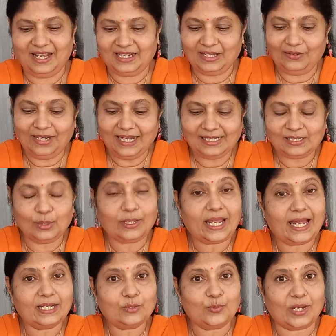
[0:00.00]
Now let's look
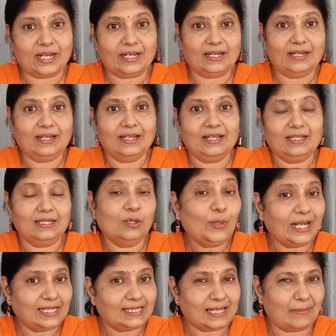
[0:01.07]

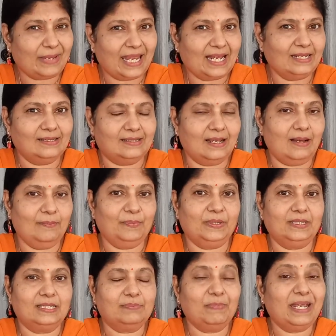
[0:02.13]
at some
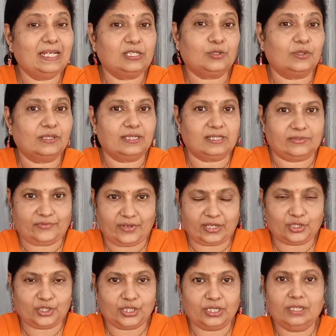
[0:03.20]
examples based on the
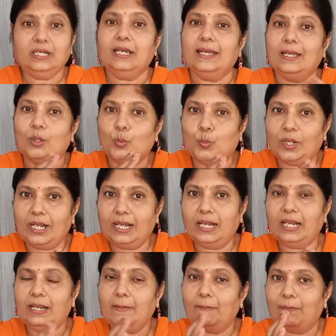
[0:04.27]
structure will
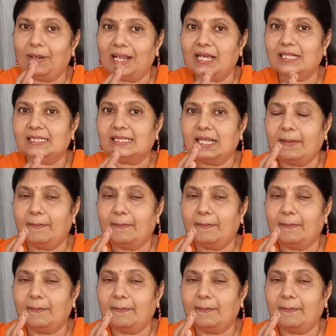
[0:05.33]
plus